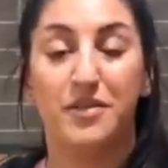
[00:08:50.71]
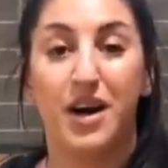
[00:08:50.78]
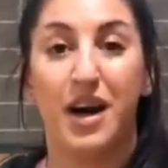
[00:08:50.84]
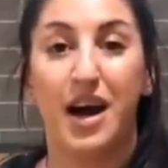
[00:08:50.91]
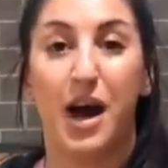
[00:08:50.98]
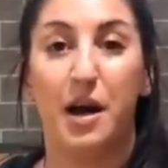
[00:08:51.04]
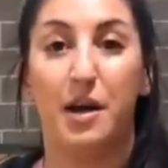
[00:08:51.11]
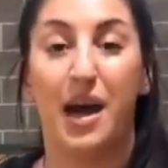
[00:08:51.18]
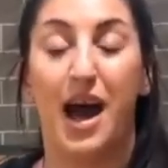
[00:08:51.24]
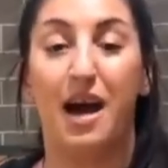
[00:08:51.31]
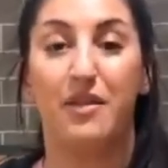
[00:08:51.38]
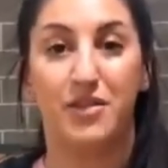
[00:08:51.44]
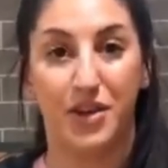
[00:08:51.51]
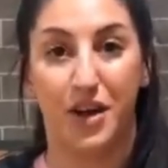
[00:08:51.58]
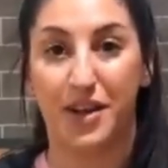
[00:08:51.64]
I
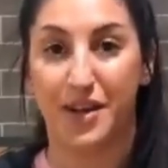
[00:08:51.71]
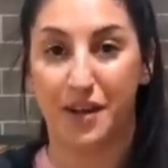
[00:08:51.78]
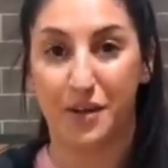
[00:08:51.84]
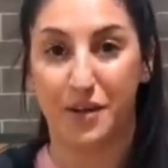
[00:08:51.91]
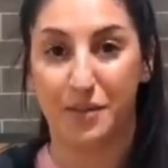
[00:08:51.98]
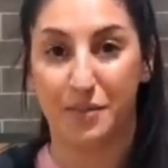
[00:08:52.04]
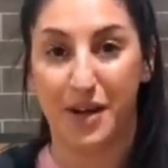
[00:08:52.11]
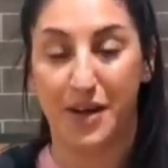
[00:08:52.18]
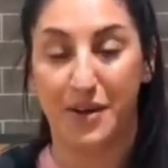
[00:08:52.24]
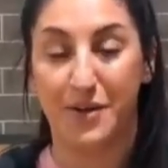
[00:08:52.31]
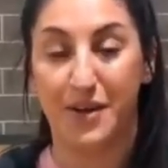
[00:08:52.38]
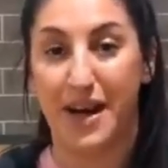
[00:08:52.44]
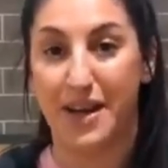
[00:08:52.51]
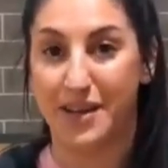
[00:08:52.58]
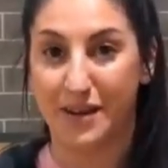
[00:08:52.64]
have a dance YouTube
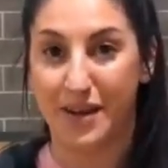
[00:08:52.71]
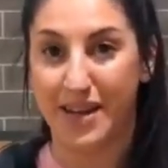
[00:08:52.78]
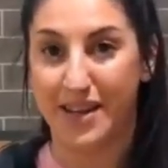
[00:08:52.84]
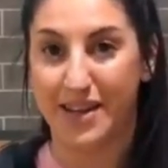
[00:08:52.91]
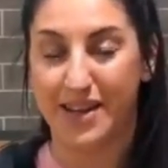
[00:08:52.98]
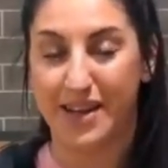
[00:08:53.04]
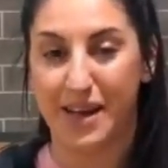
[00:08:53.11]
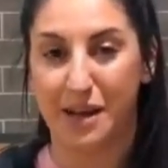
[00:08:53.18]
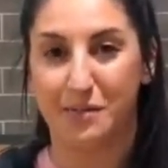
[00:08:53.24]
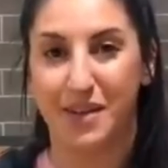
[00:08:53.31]
channel, as you guys can see,